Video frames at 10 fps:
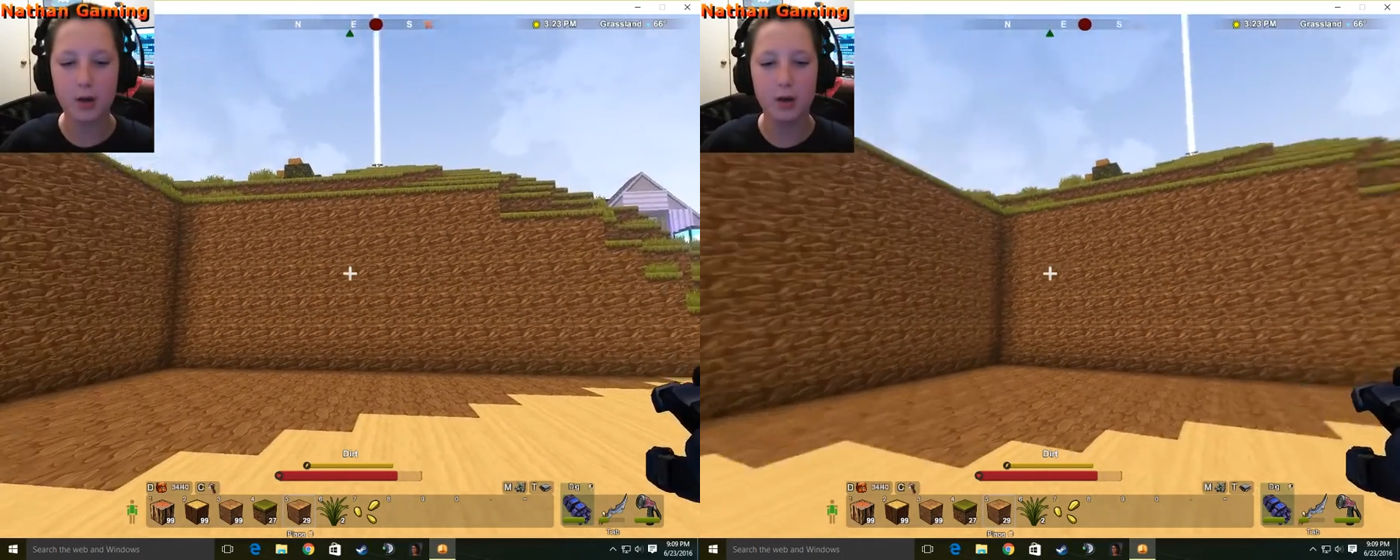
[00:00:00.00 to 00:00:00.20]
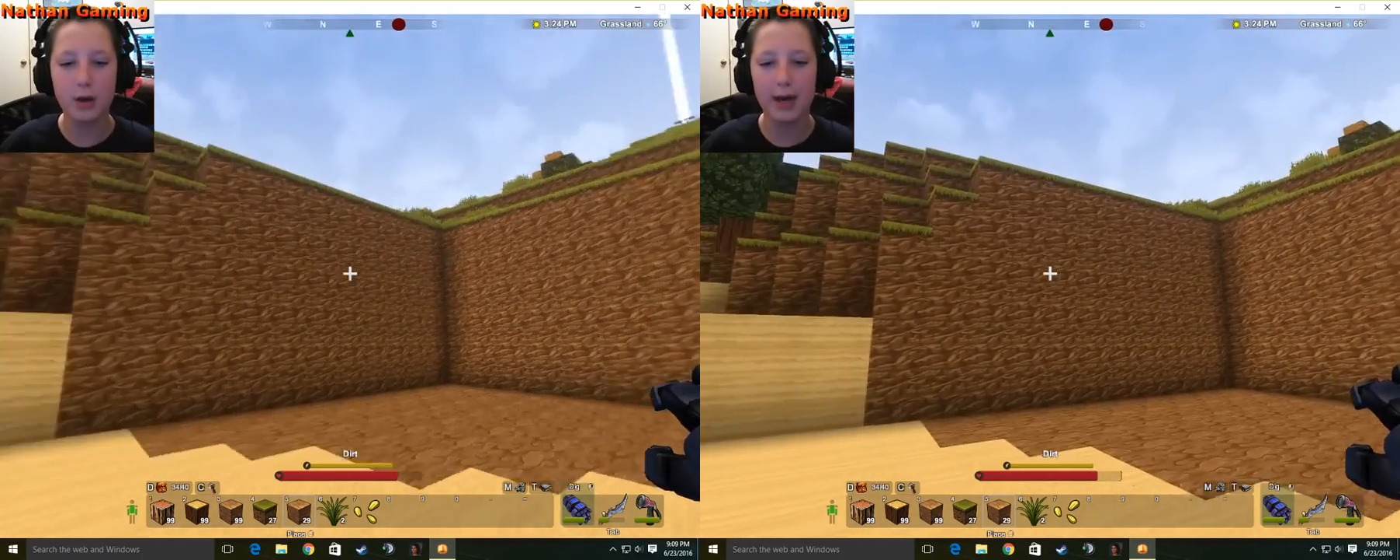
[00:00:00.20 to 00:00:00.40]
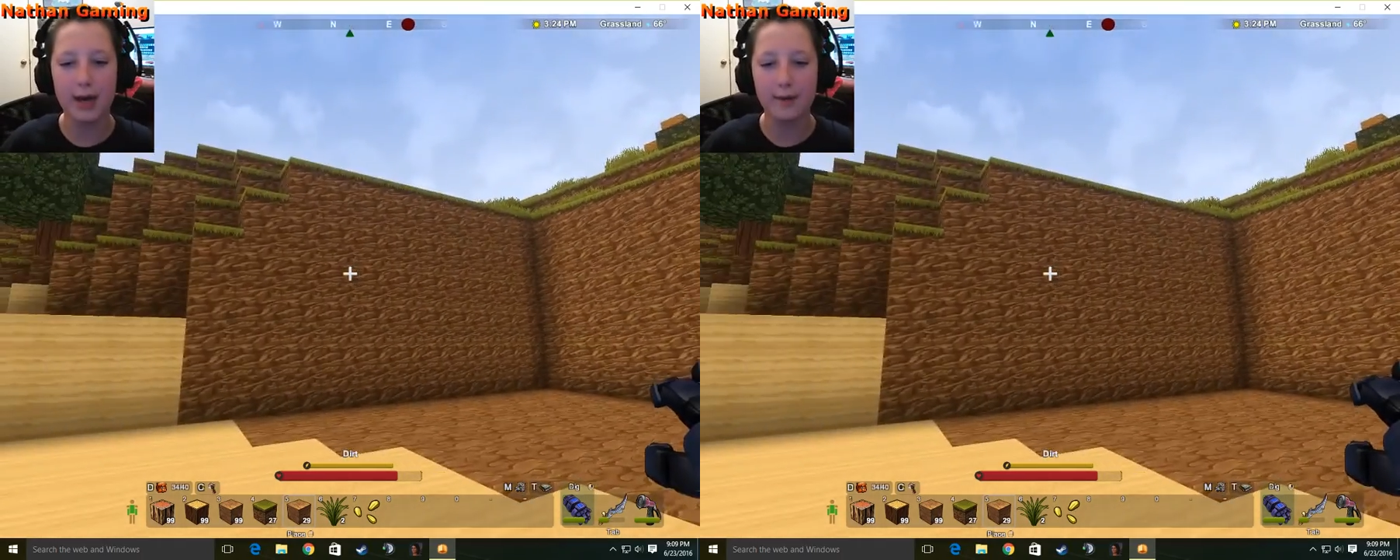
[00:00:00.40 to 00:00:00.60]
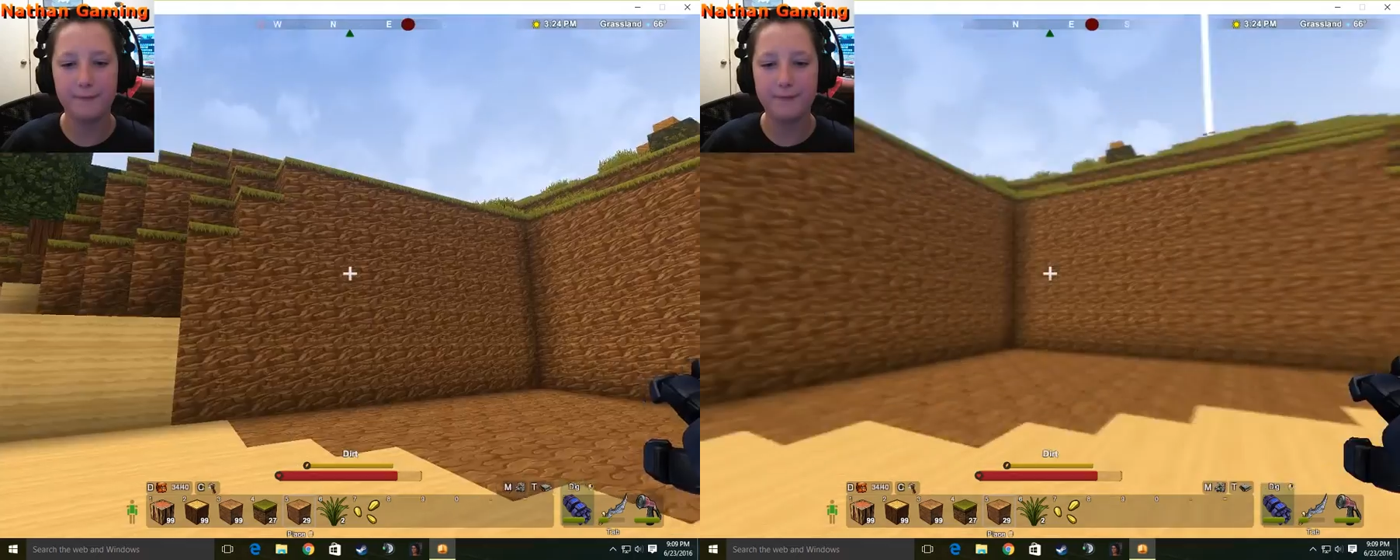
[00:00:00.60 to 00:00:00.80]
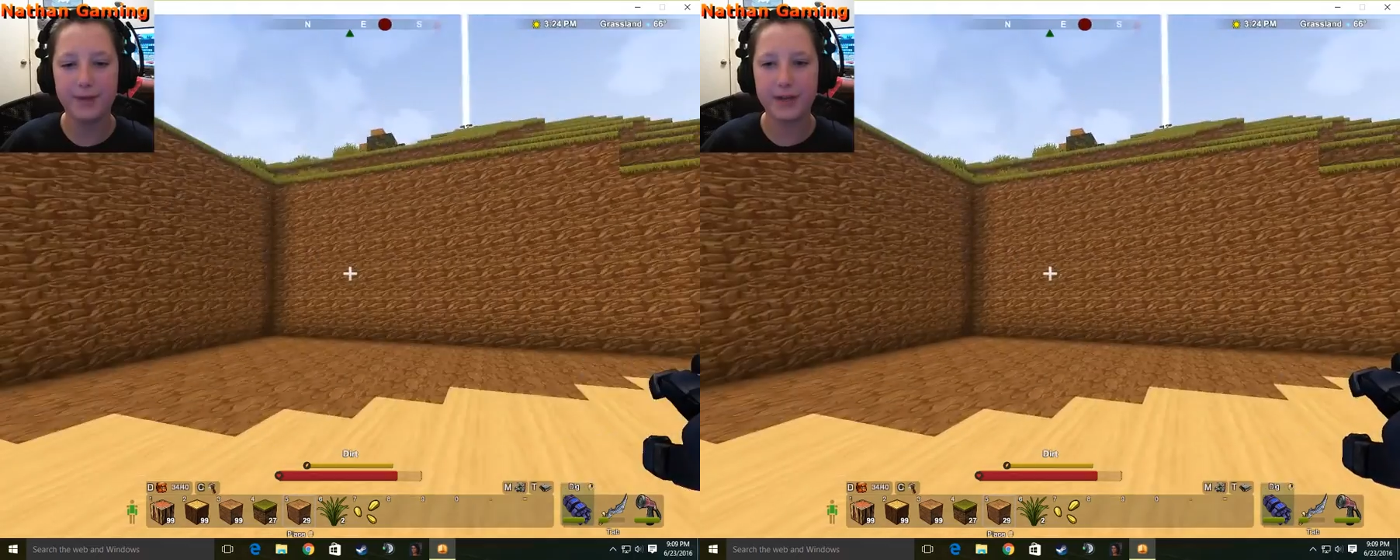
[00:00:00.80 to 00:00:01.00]
have
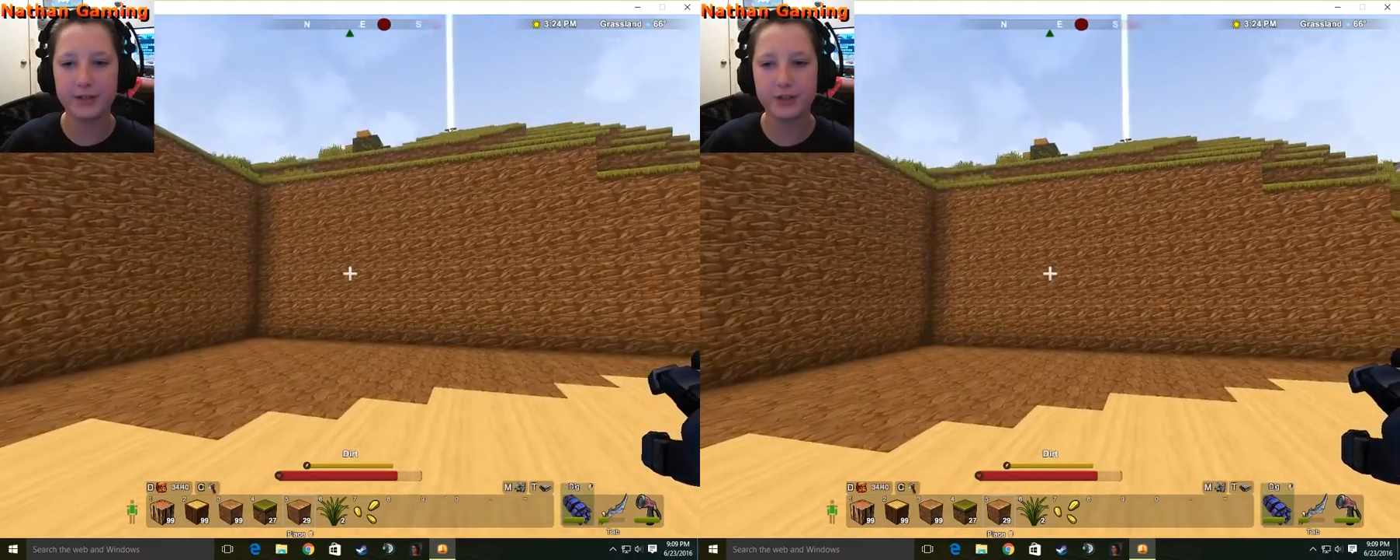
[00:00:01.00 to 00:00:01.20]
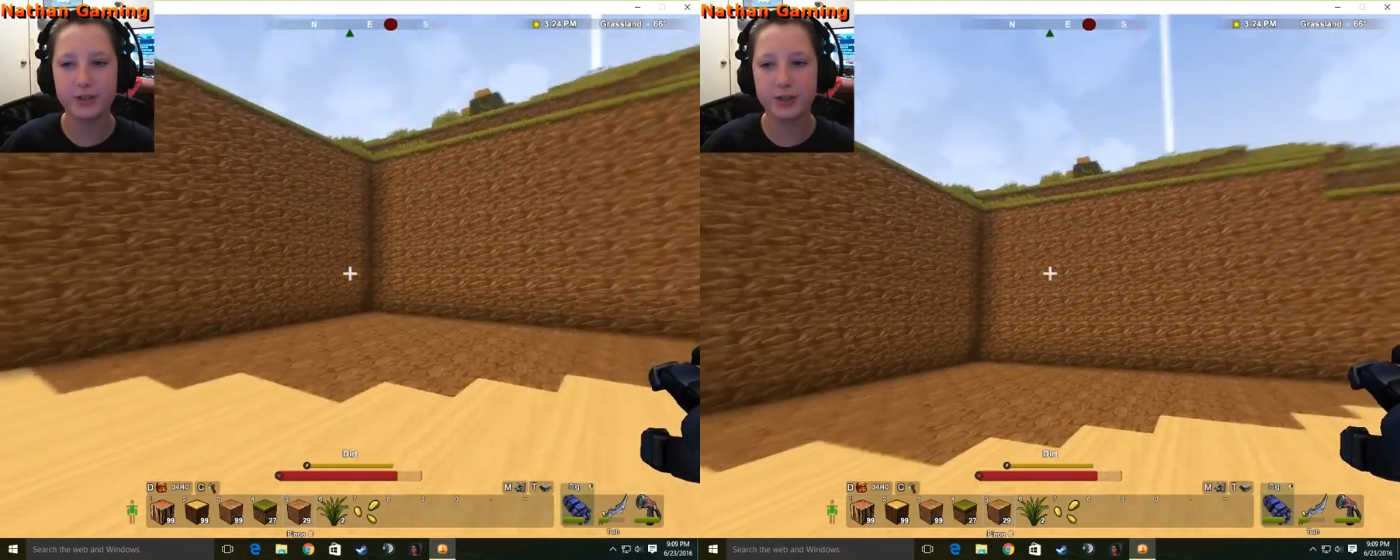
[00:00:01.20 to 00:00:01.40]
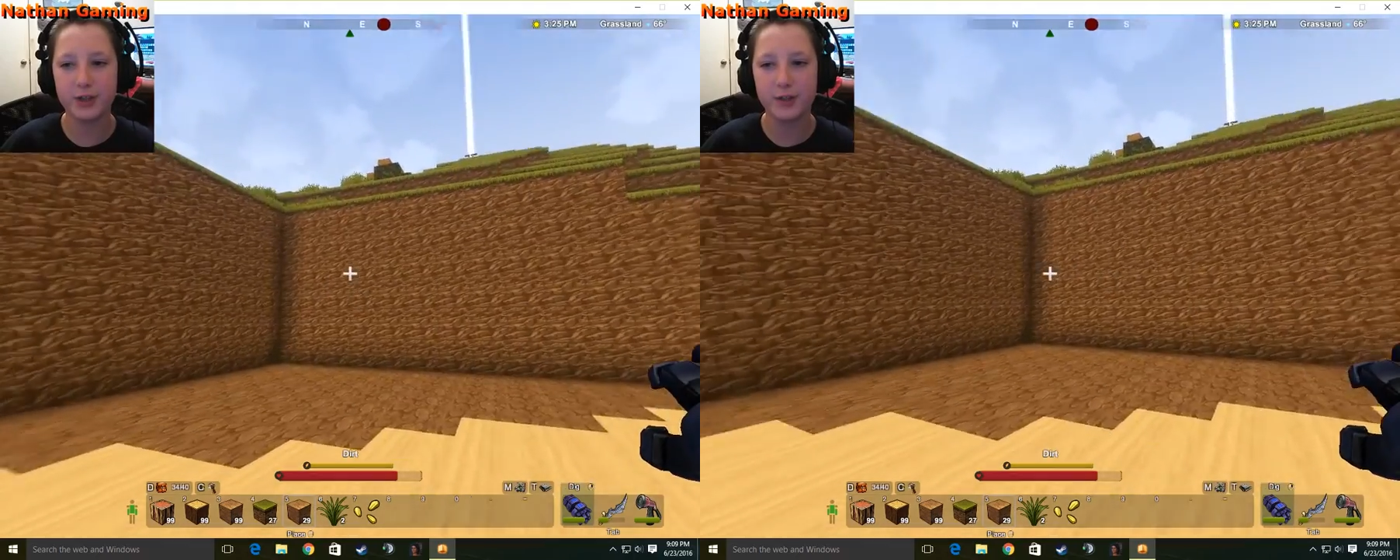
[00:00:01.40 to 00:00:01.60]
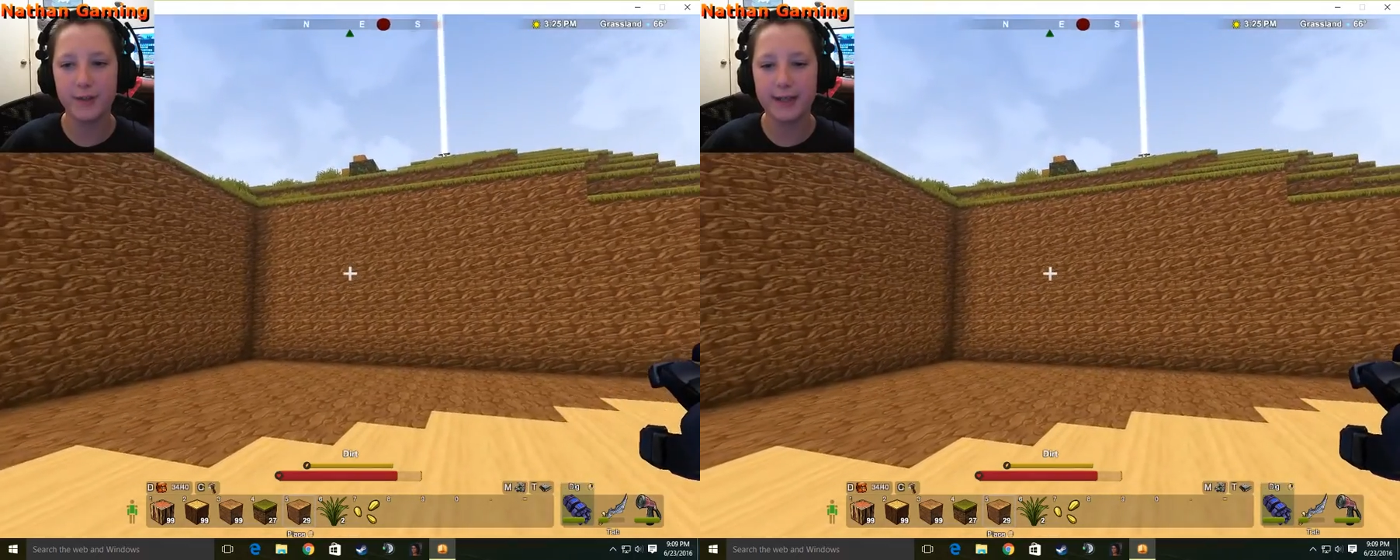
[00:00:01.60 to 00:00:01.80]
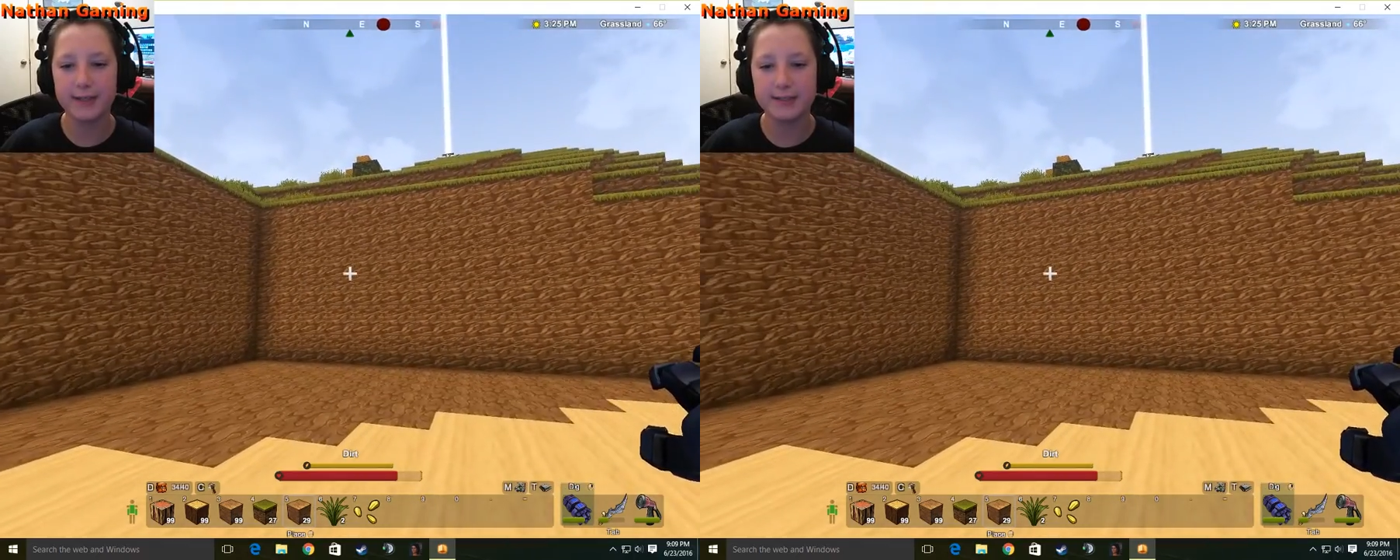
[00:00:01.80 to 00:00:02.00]
finished
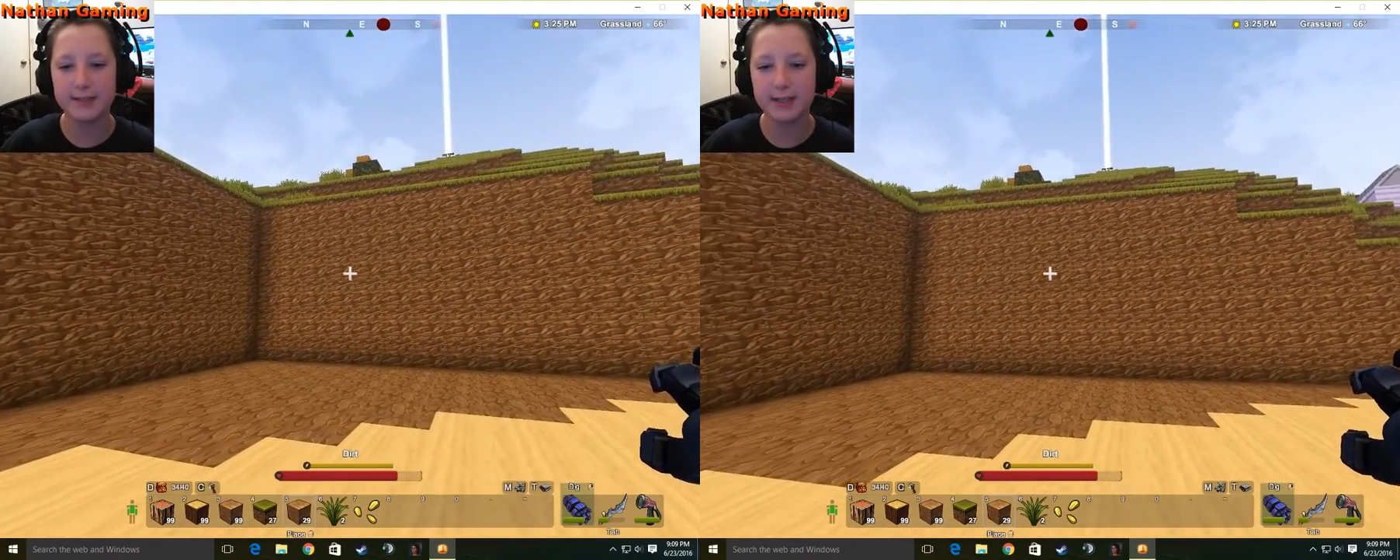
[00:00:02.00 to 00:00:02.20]
this,